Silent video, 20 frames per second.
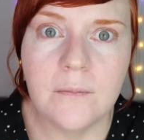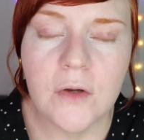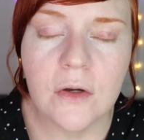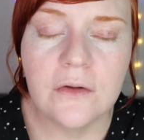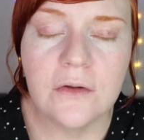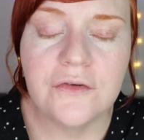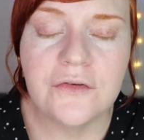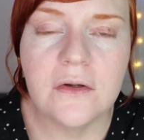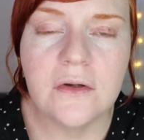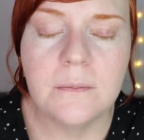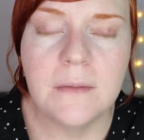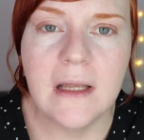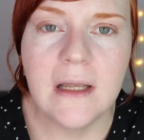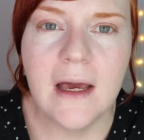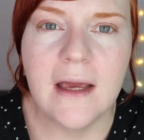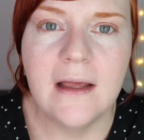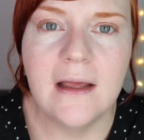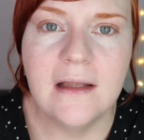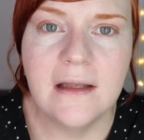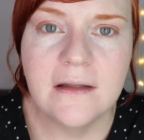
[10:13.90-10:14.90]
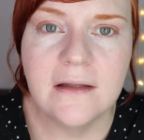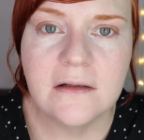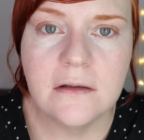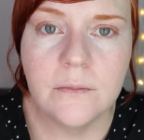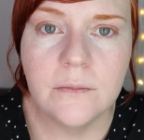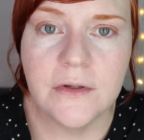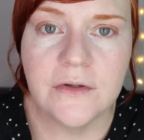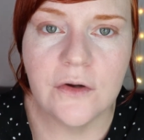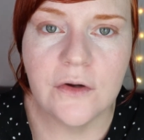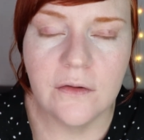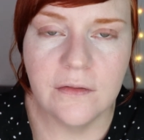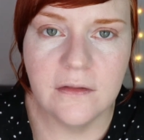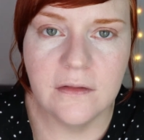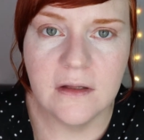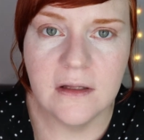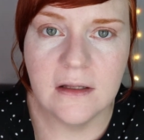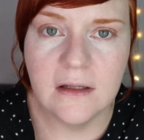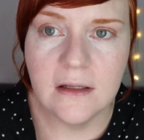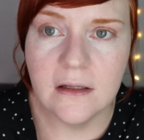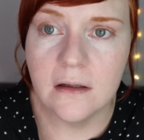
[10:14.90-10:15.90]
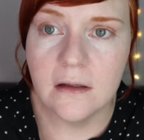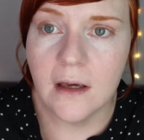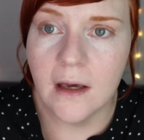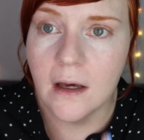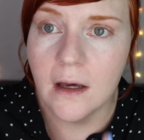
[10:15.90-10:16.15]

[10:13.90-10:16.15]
going to apply a little bit on the